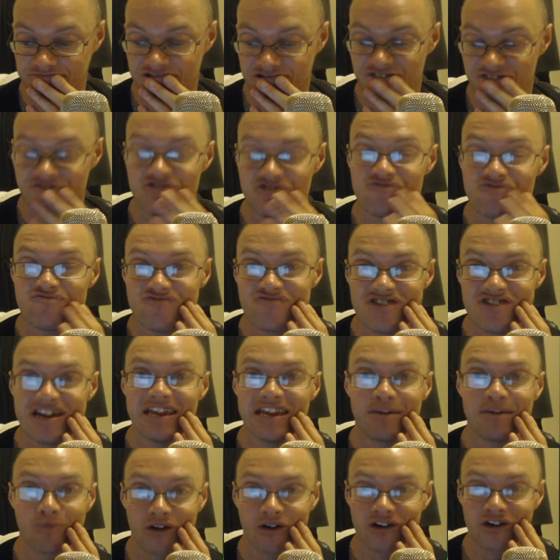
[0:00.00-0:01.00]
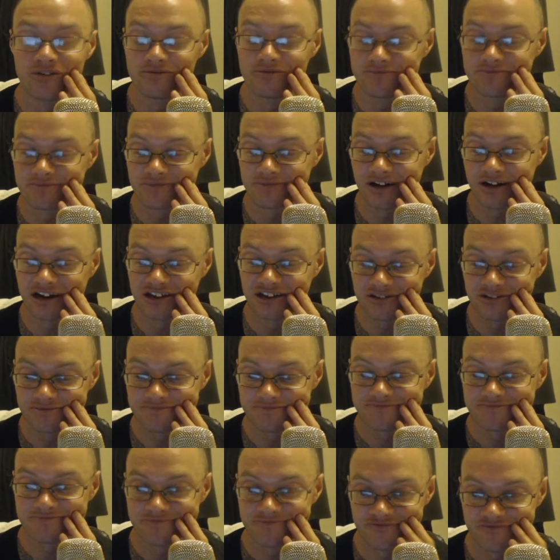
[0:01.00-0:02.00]
If you really want to, like,
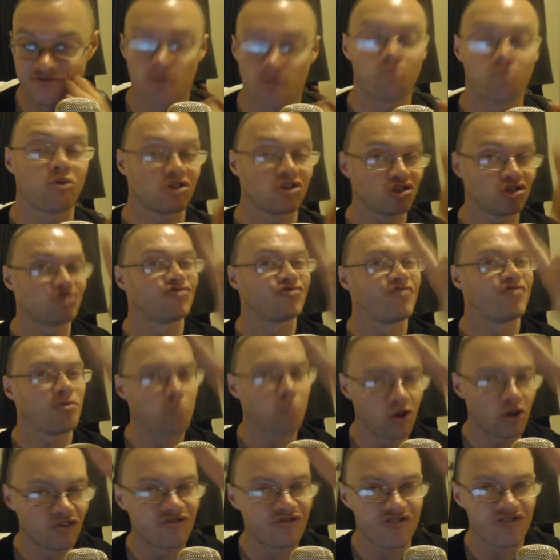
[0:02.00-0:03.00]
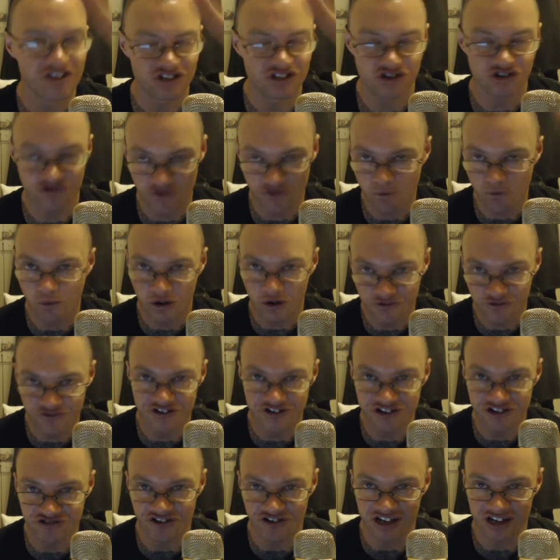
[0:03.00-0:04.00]
for one
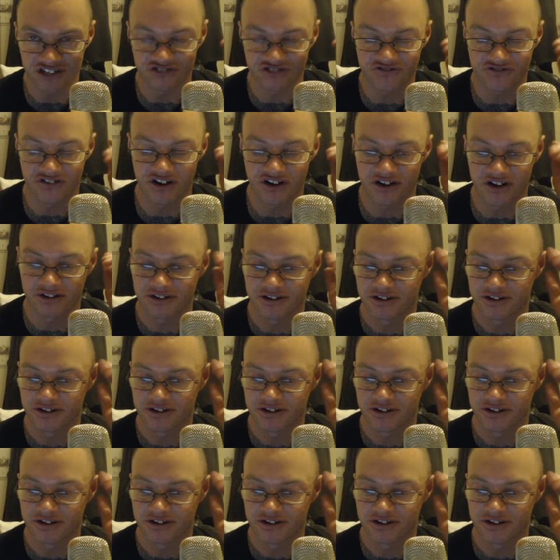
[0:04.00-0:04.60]
free transfer,